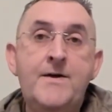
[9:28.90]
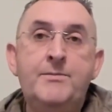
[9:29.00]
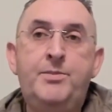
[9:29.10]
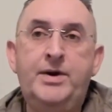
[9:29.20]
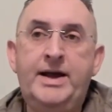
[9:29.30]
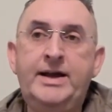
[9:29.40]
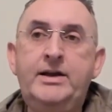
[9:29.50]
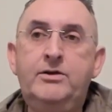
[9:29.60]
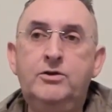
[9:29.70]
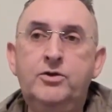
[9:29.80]
but
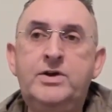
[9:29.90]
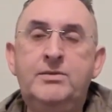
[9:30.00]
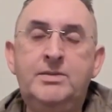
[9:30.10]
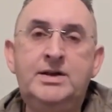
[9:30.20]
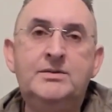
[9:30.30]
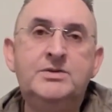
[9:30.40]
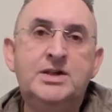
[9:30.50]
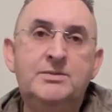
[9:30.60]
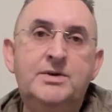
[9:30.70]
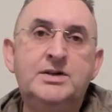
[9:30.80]
I look at
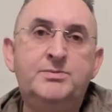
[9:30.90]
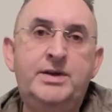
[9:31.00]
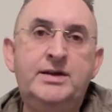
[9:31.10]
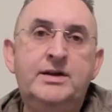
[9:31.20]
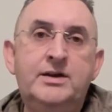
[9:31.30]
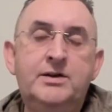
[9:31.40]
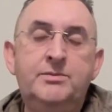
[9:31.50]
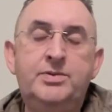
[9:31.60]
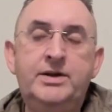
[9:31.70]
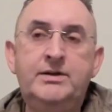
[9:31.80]
mediumship as being a
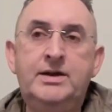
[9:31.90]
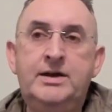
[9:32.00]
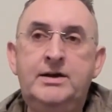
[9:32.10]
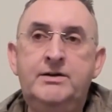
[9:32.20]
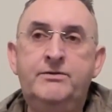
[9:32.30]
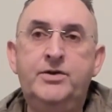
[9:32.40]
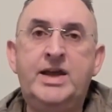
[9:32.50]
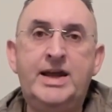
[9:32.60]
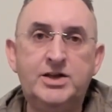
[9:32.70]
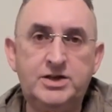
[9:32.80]
complete
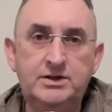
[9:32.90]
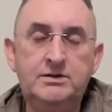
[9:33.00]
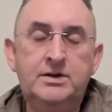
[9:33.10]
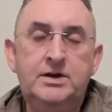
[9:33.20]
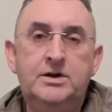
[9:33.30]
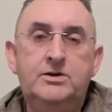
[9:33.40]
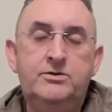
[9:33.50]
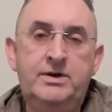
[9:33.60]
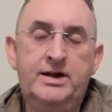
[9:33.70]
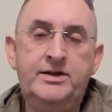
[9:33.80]
vocation
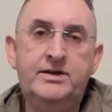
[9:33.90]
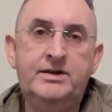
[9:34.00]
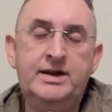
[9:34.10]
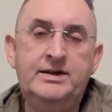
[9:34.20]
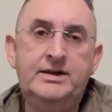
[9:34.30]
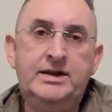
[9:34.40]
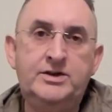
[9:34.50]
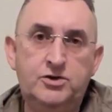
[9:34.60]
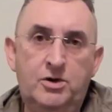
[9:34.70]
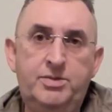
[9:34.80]
rather than a
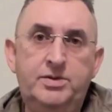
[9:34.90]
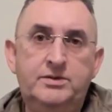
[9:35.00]
job.